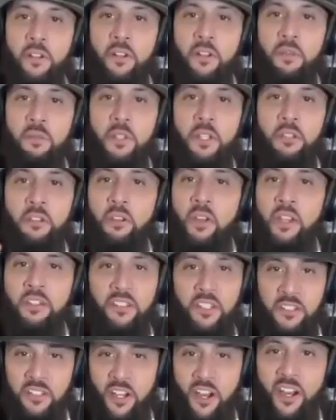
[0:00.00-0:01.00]
because you had such a
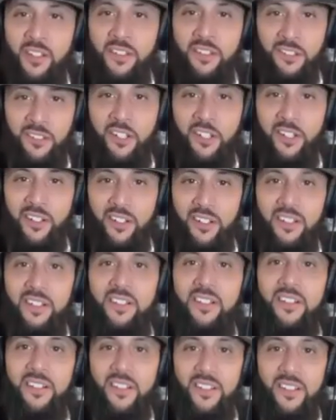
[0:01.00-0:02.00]
hot start.
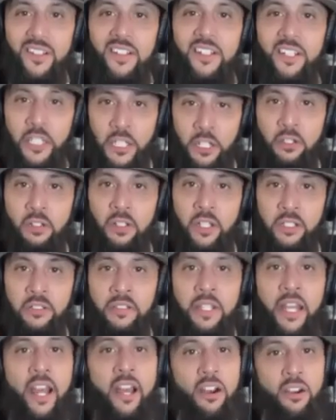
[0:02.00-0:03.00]
Like
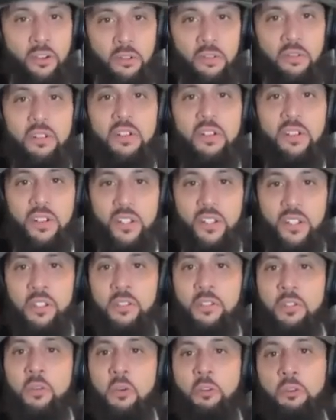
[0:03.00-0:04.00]
now you
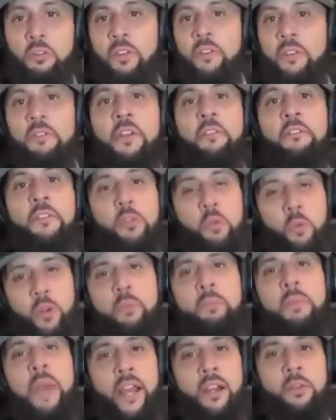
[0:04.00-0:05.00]
sort of have to work
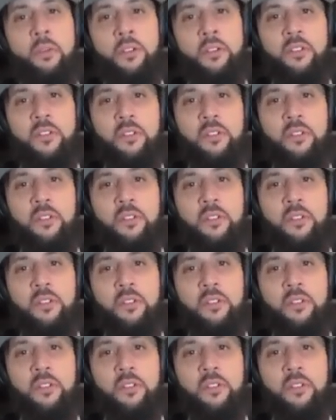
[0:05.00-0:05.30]
backwards.